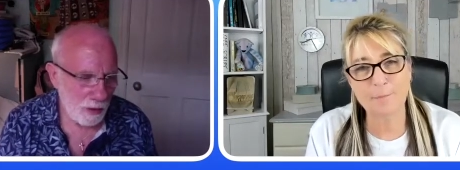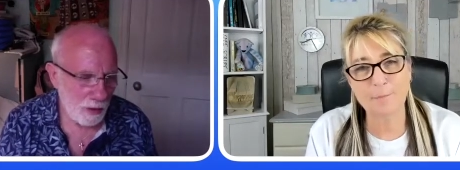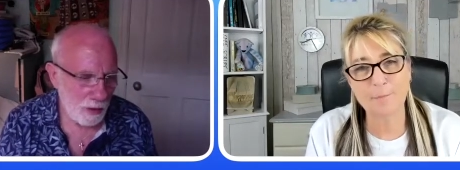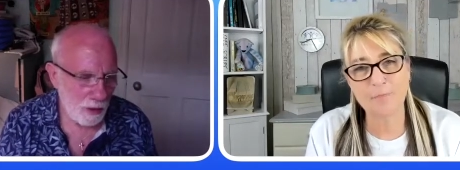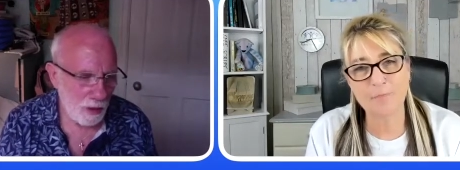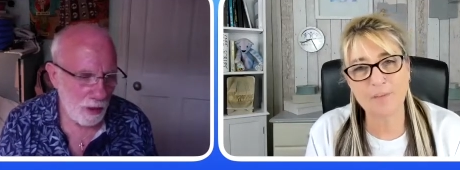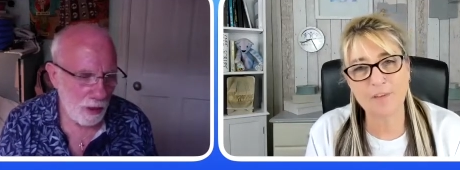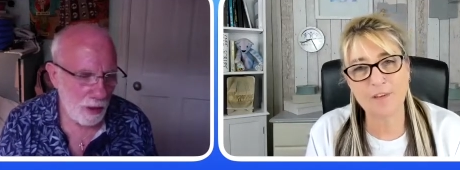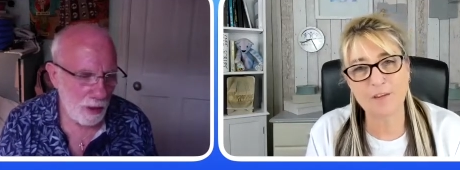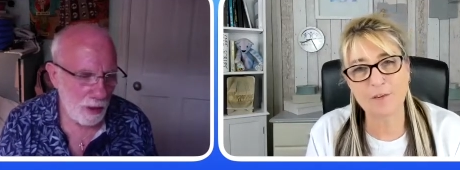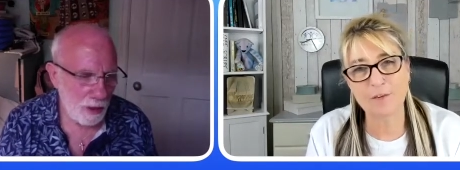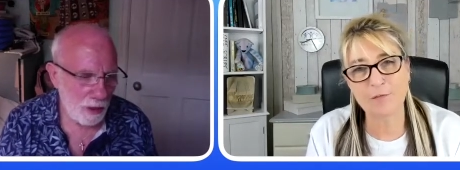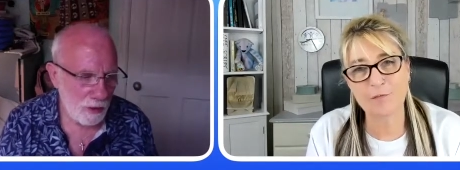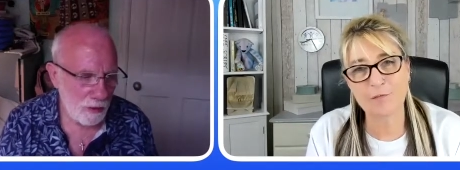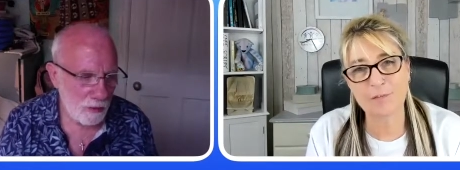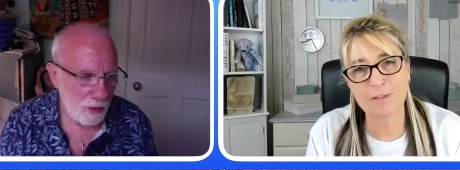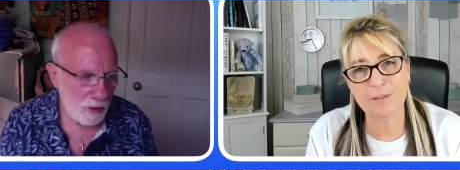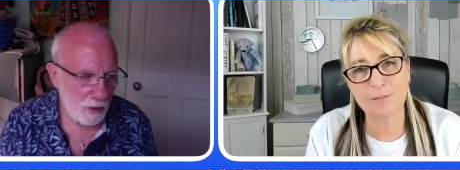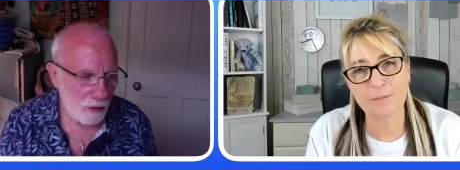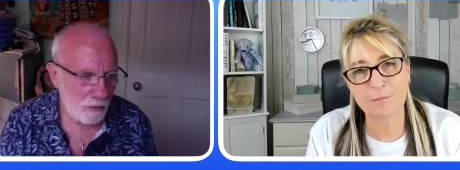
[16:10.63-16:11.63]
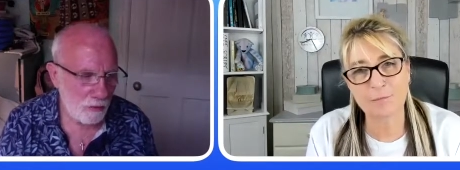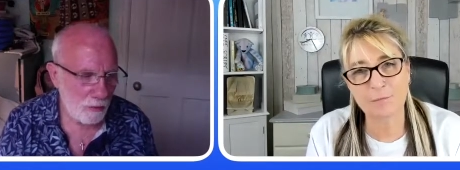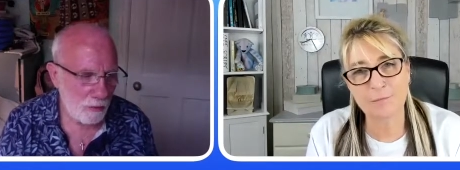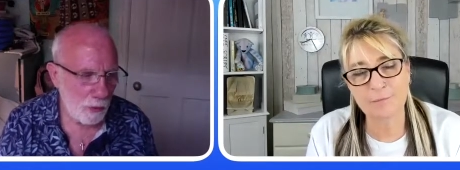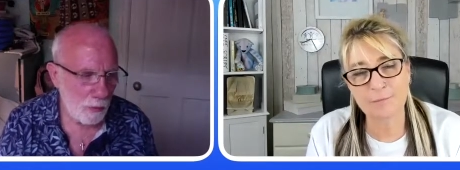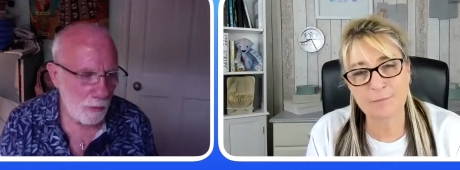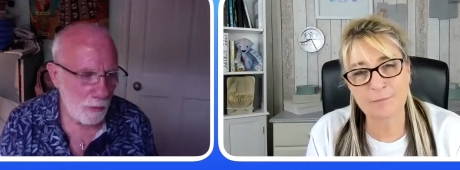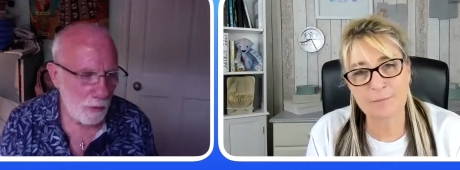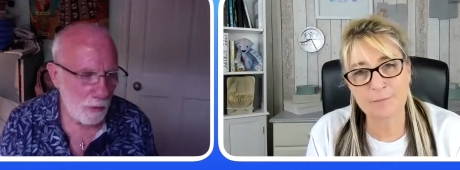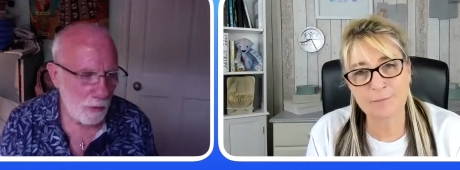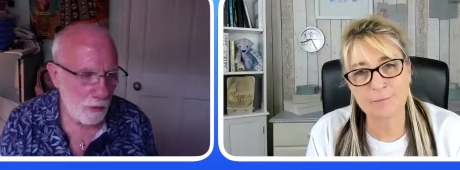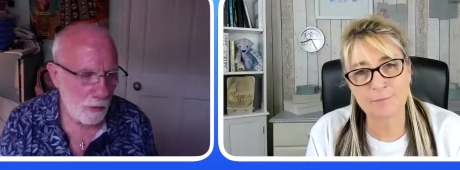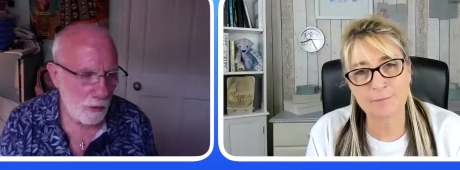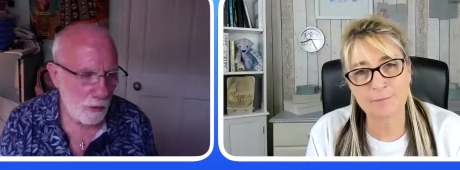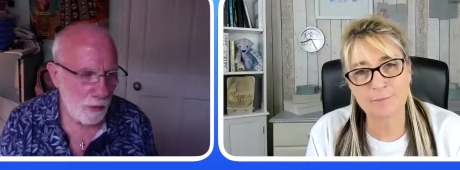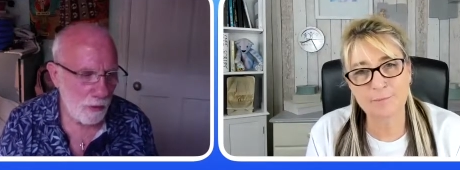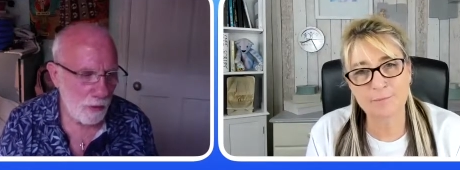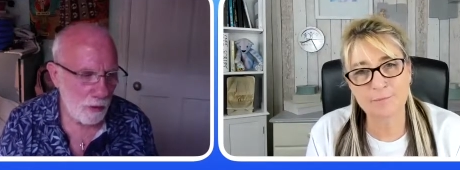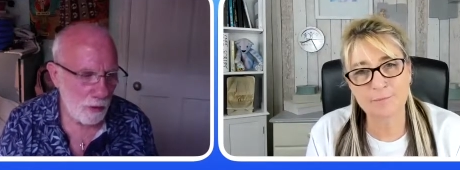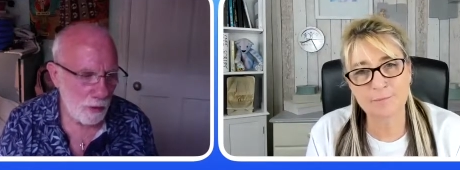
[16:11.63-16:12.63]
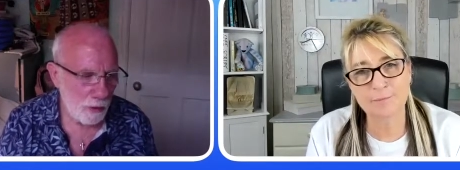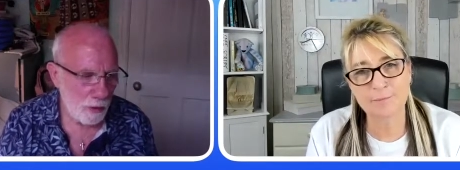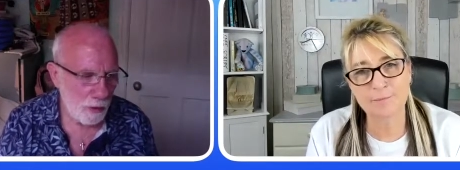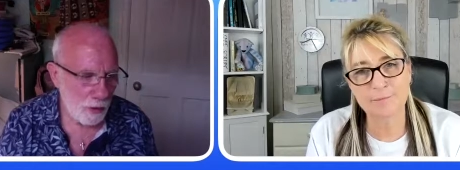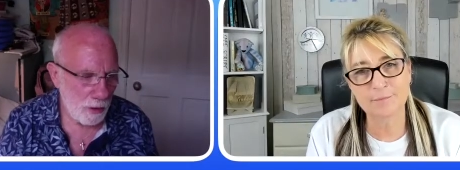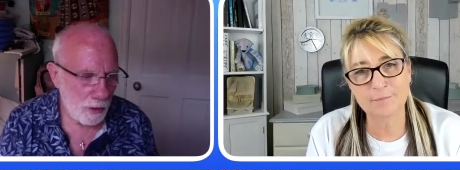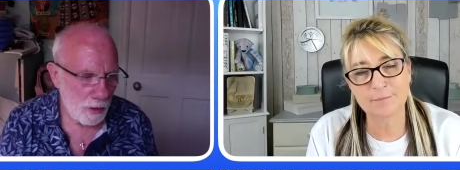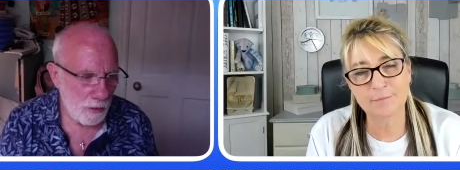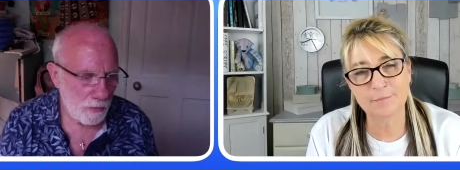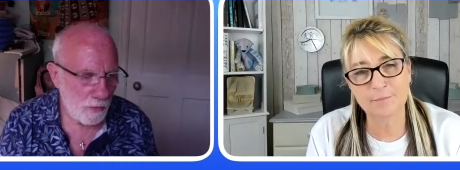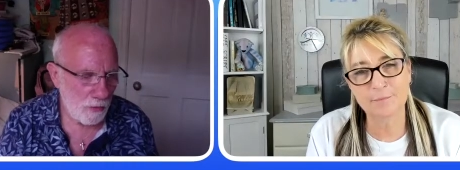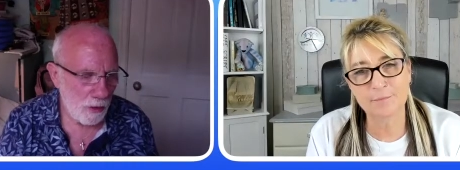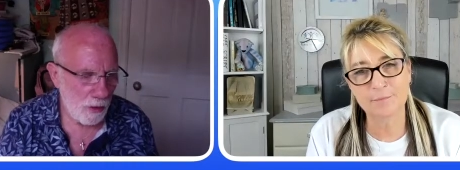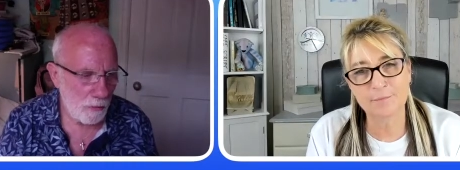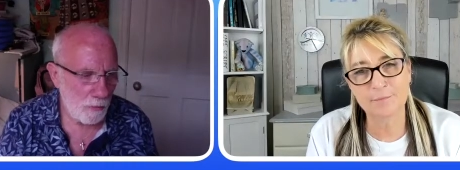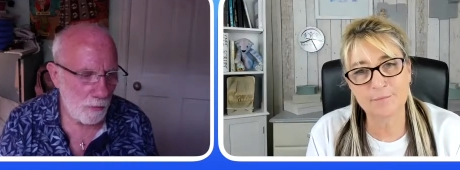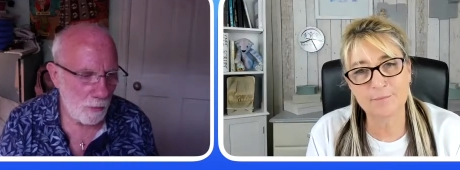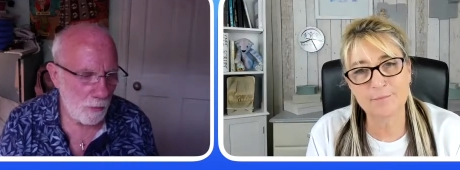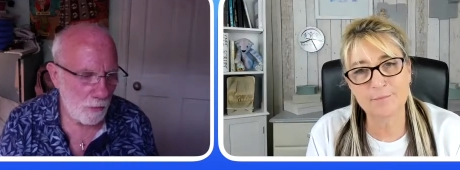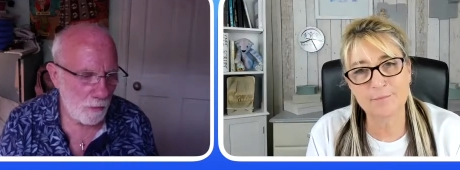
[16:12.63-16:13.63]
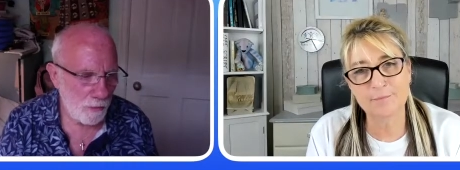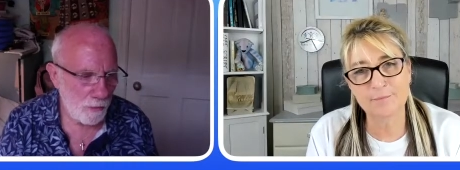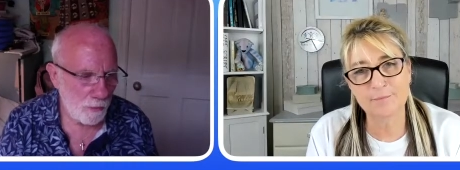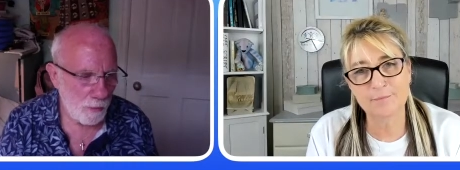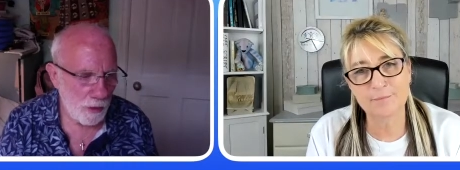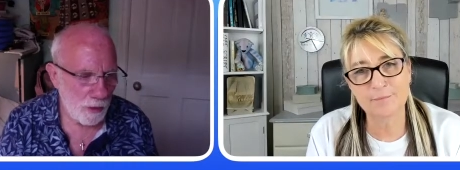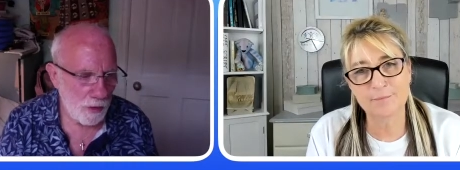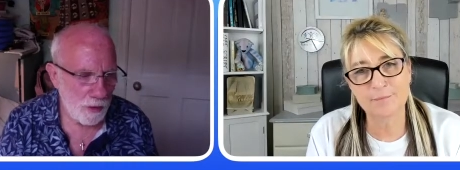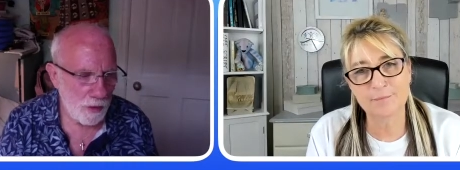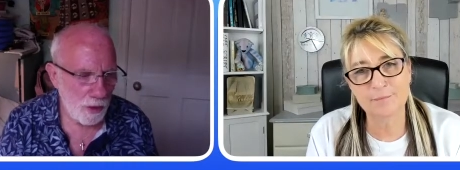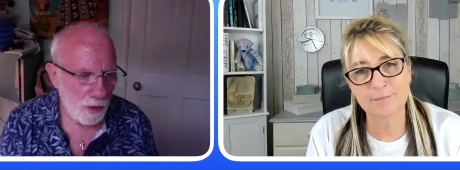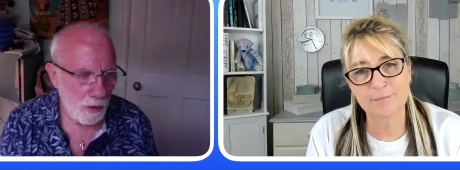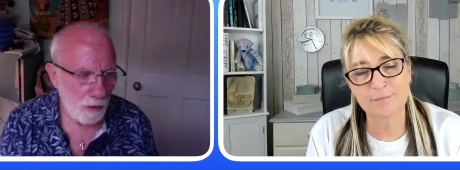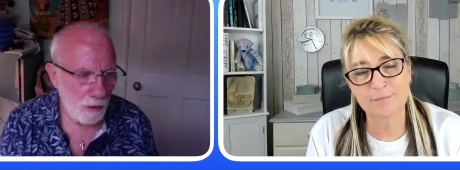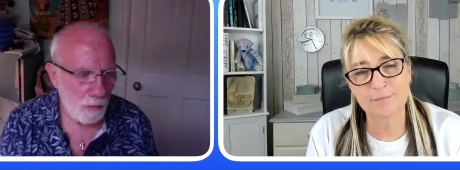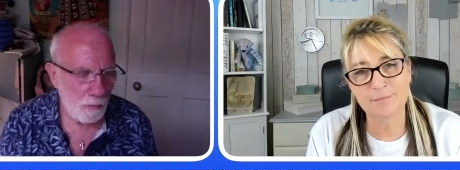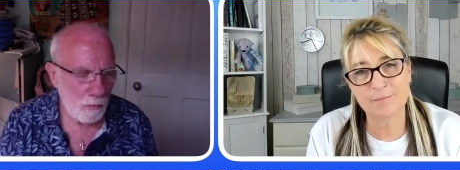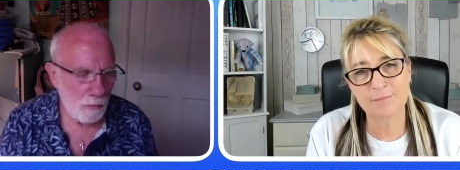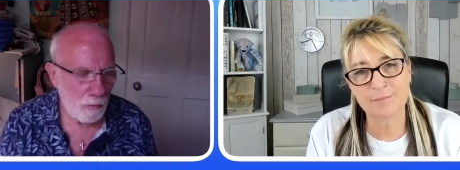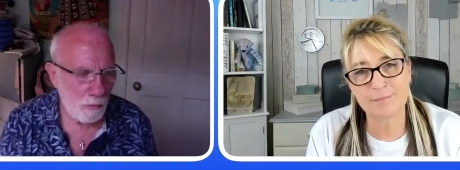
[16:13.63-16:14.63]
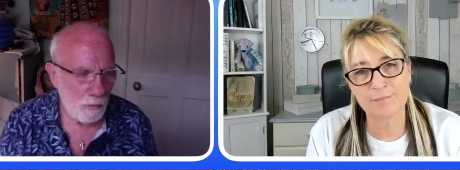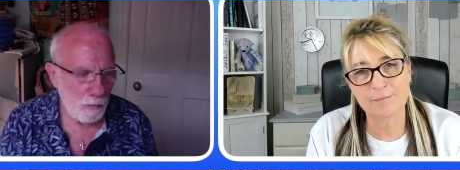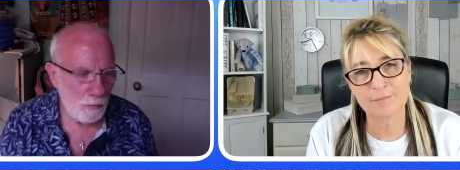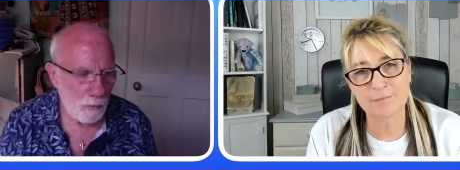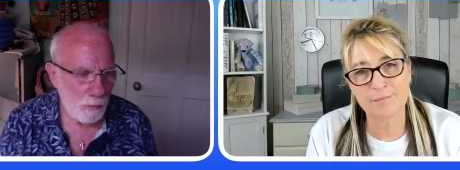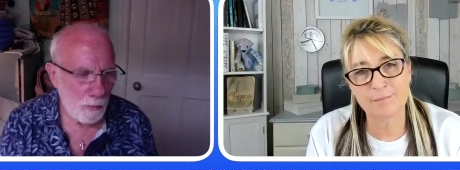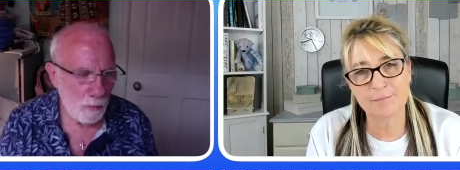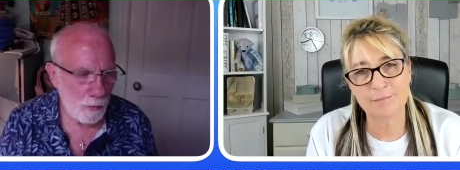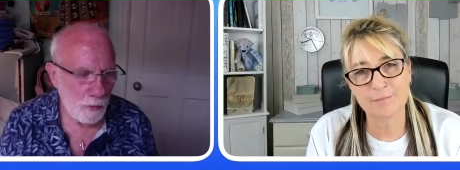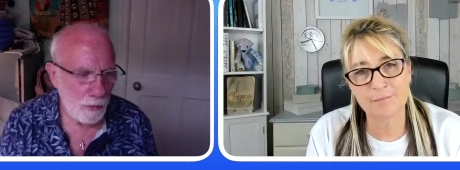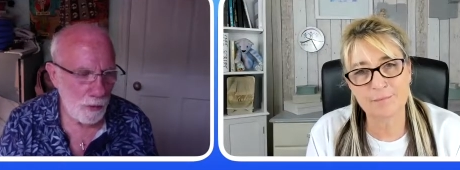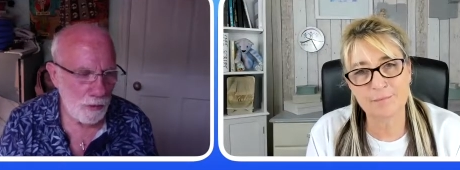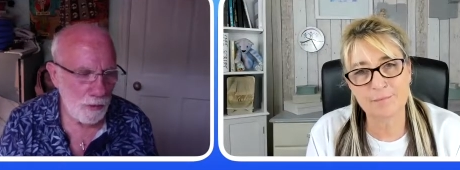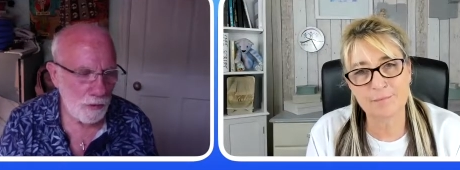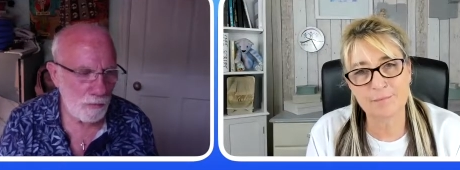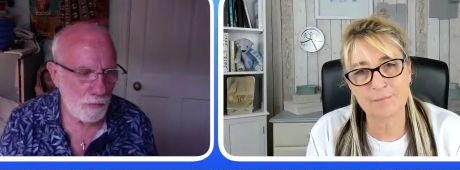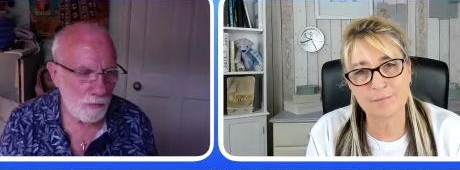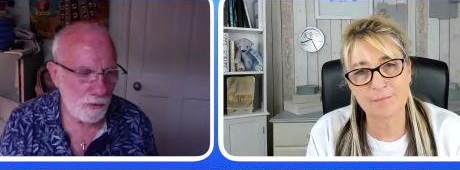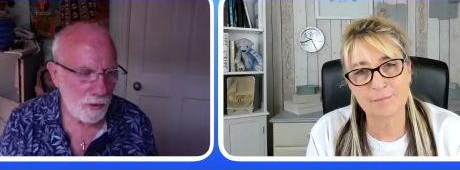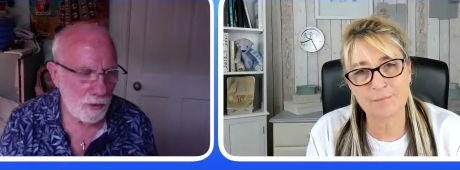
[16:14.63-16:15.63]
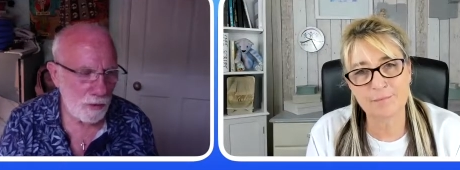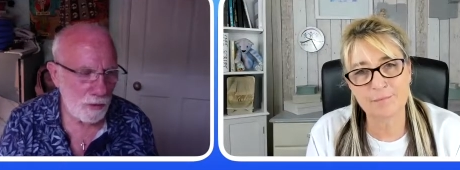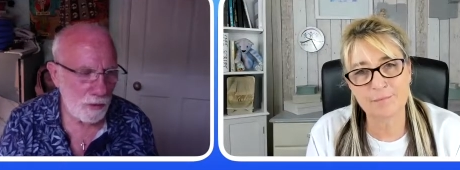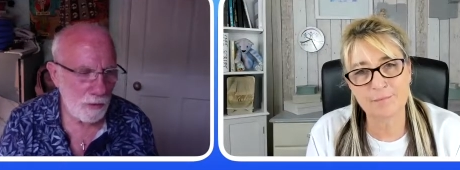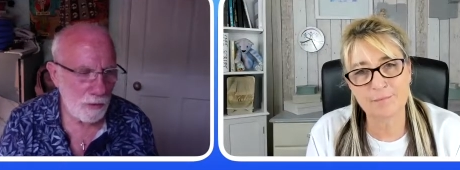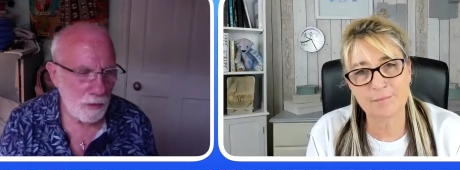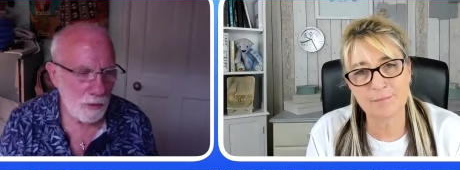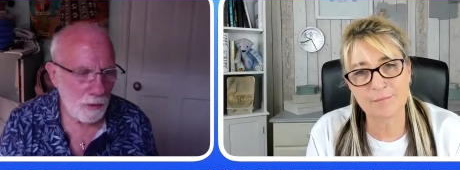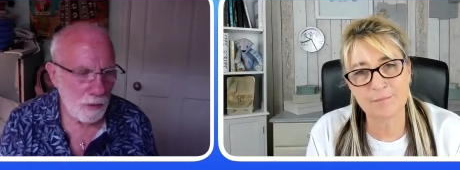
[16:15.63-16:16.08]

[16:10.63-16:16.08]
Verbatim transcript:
Speaker 1: I, I try to remember that it's very important for me to help the person feel